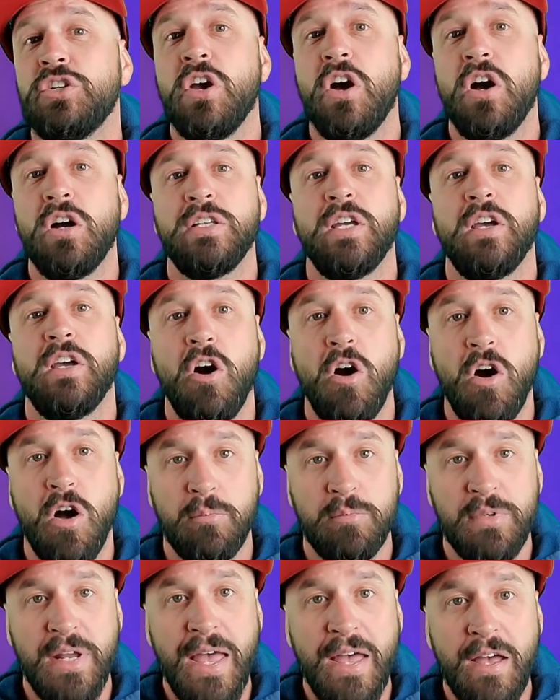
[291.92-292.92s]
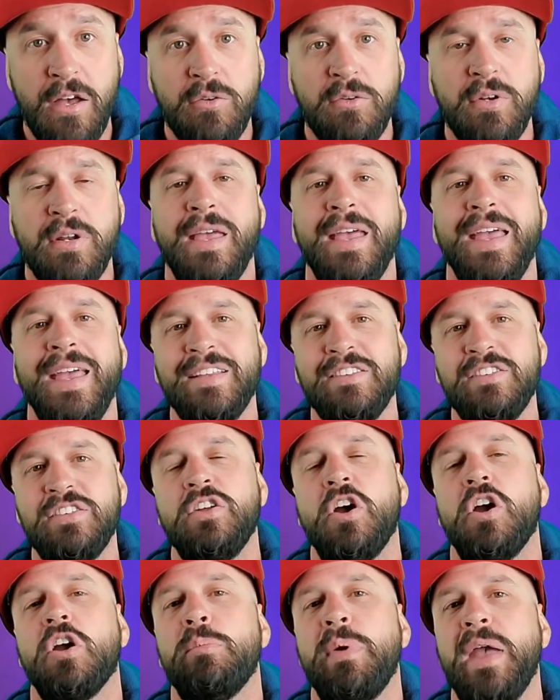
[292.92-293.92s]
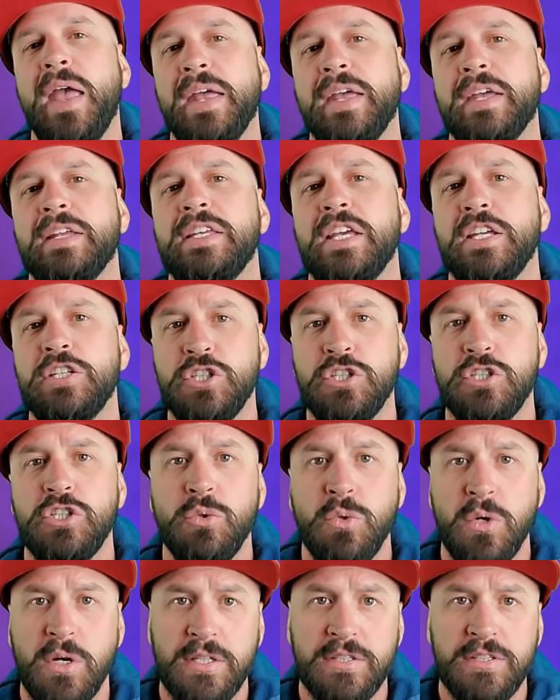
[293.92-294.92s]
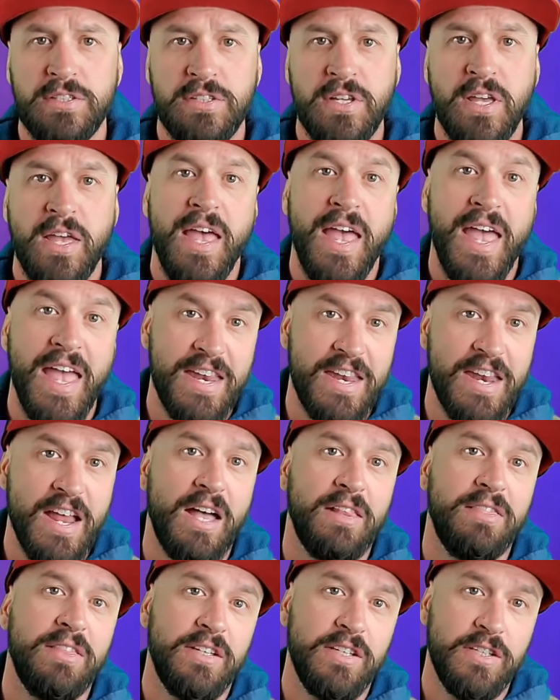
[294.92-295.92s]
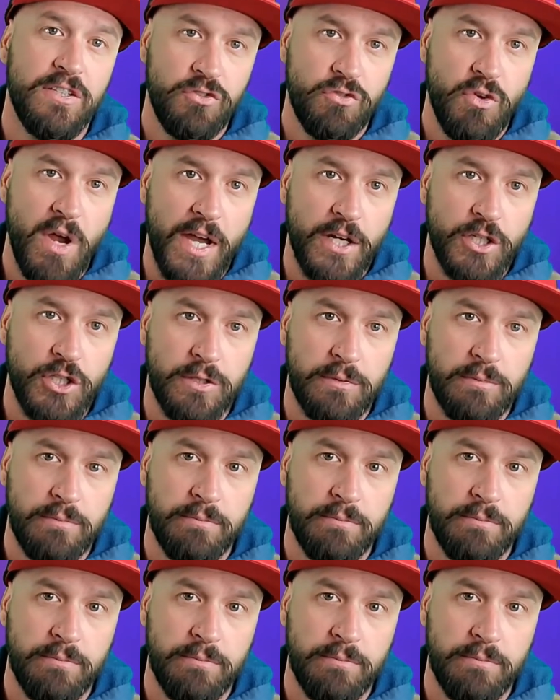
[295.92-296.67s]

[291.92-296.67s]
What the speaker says: dog to calm down and start paying attention to us and not the distraction.